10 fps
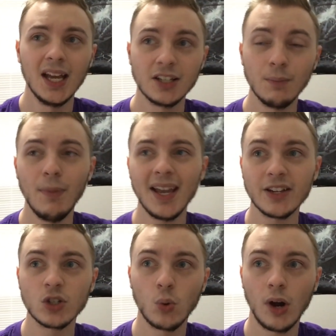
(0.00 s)
to make
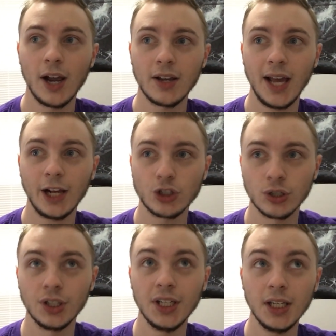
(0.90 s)
it to where I could
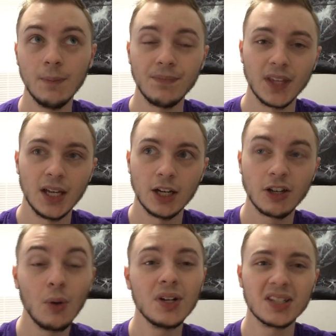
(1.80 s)
actually
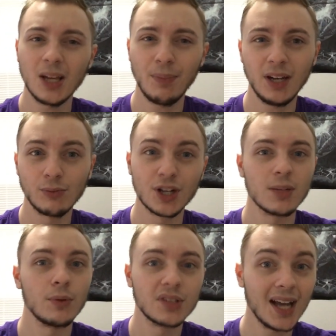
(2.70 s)
go to sleep at a
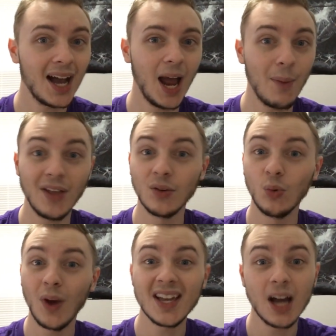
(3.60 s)
reasonable time and then
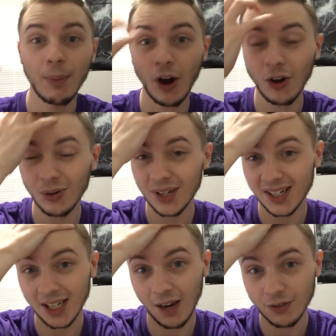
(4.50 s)
wake up early
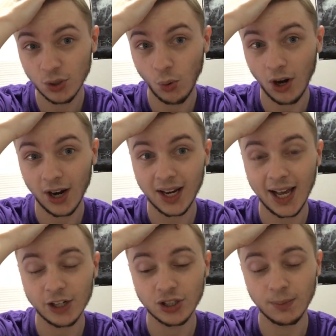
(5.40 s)
enough to where I could
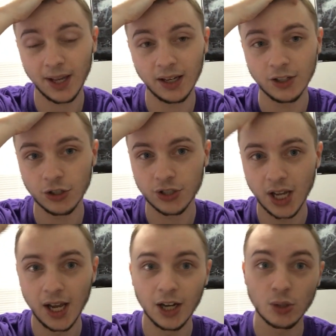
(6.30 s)
actually, my head itches,
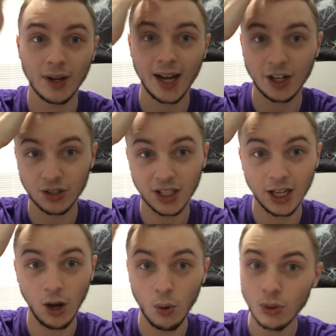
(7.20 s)
to where I could actually, you
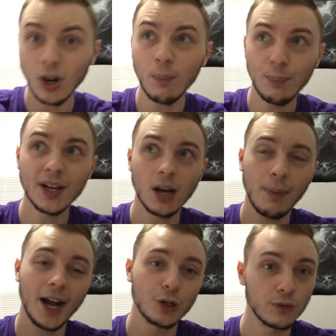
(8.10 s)
know, go pick up
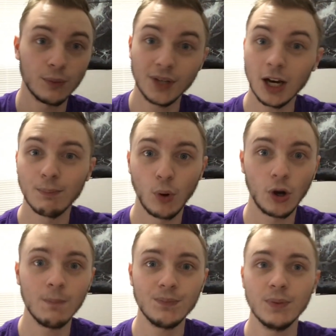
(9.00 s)
Ashley from the
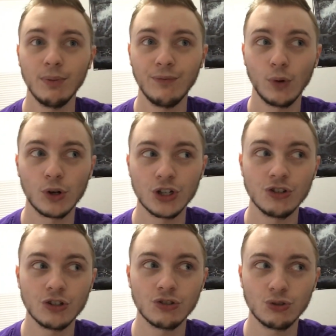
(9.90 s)
airport before she's
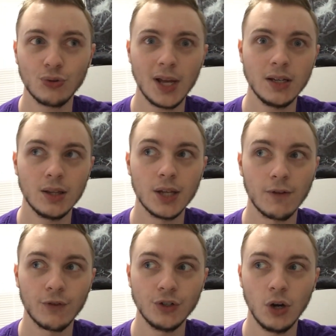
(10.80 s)
just stranded there
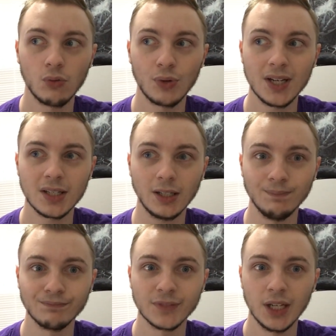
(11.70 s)
for no reason.
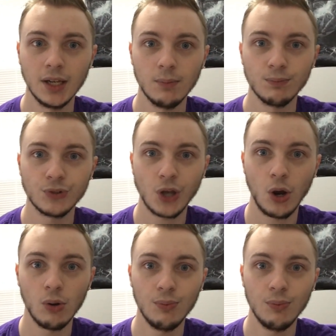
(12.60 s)
So,